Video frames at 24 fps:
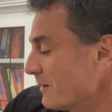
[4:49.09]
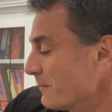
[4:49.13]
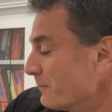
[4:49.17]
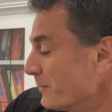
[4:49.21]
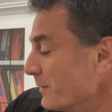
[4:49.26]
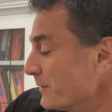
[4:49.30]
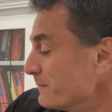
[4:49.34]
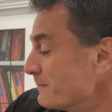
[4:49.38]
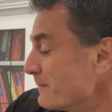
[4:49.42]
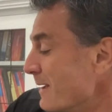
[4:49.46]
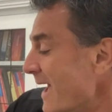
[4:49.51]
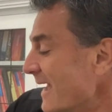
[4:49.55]

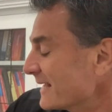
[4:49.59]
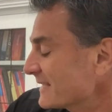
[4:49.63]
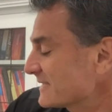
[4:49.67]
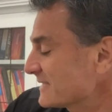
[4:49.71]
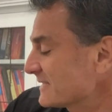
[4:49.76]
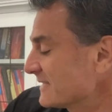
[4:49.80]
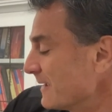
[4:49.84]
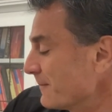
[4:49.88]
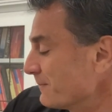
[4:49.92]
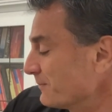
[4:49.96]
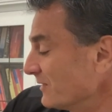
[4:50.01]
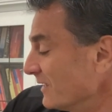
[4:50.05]
But Max
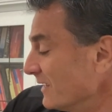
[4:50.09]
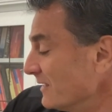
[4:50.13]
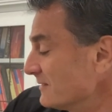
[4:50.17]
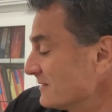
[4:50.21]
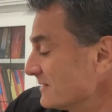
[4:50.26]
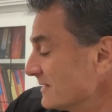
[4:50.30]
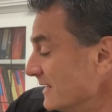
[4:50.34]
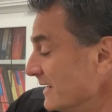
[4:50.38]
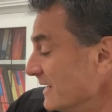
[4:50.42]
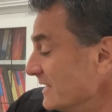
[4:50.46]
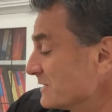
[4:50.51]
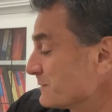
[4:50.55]
stepped
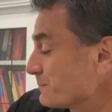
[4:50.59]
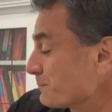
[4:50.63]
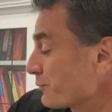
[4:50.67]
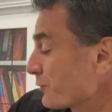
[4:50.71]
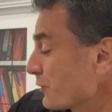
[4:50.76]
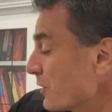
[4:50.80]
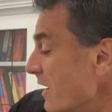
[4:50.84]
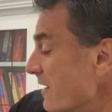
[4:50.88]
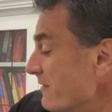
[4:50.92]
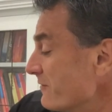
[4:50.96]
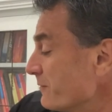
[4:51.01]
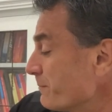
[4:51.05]
into his
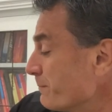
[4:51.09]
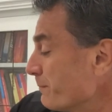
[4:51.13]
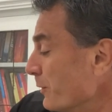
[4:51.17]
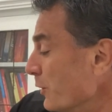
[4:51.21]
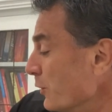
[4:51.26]
private